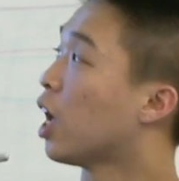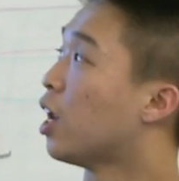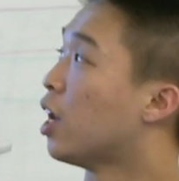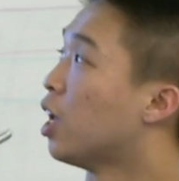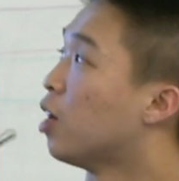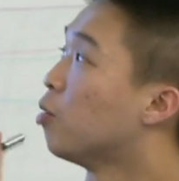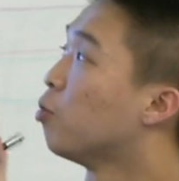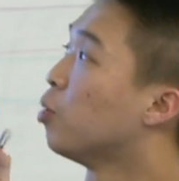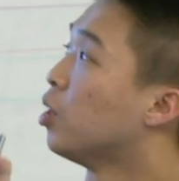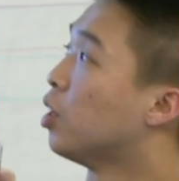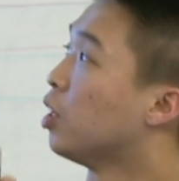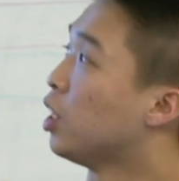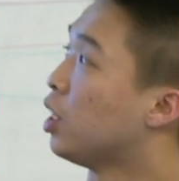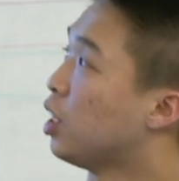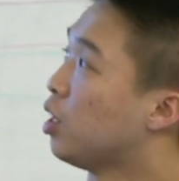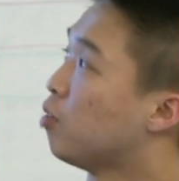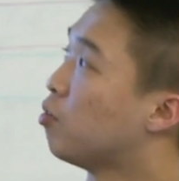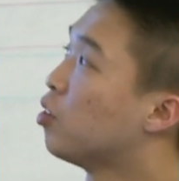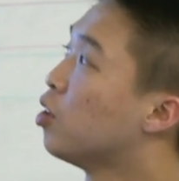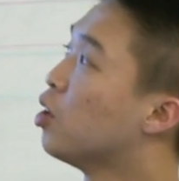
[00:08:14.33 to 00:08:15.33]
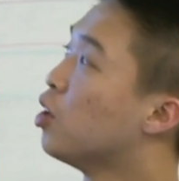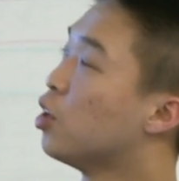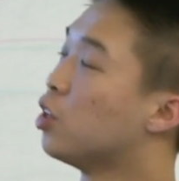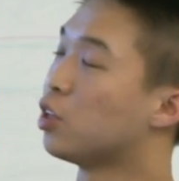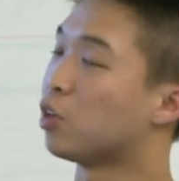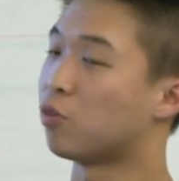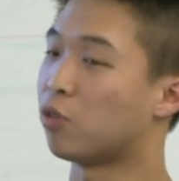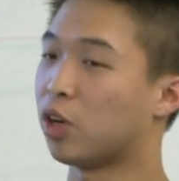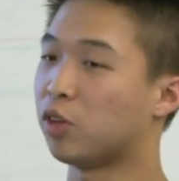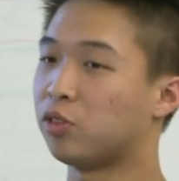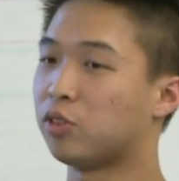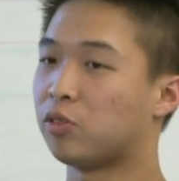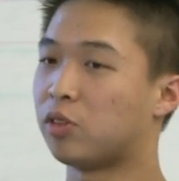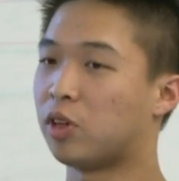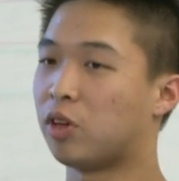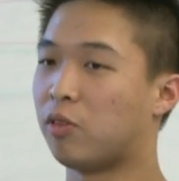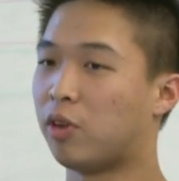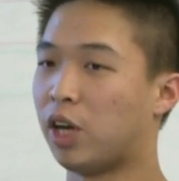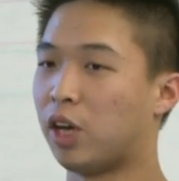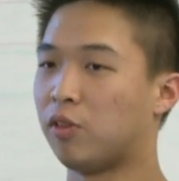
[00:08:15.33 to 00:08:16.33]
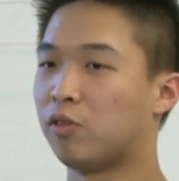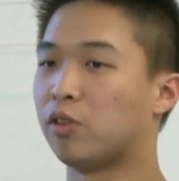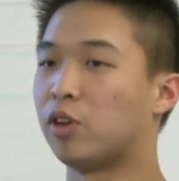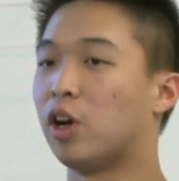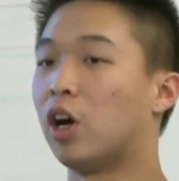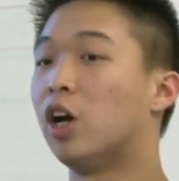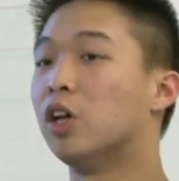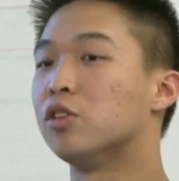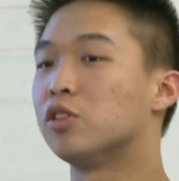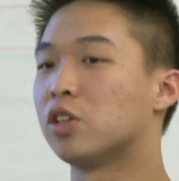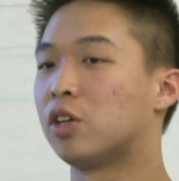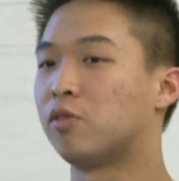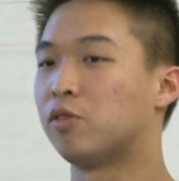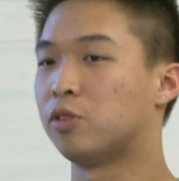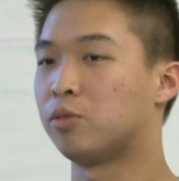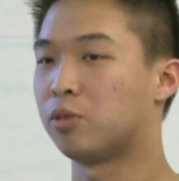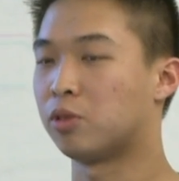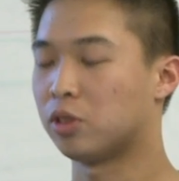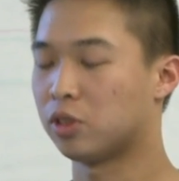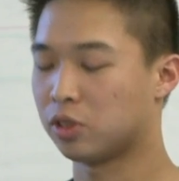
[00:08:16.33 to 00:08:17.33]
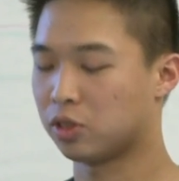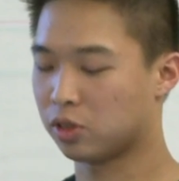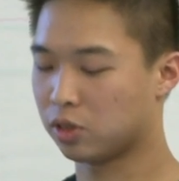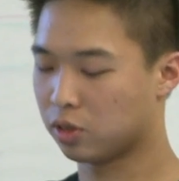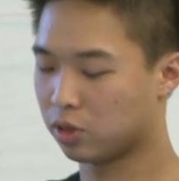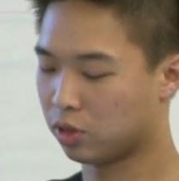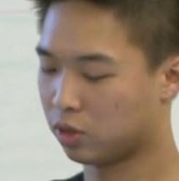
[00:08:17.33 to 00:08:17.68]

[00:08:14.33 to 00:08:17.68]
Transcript: and then we leave the rest of our array for the unshuffled portion.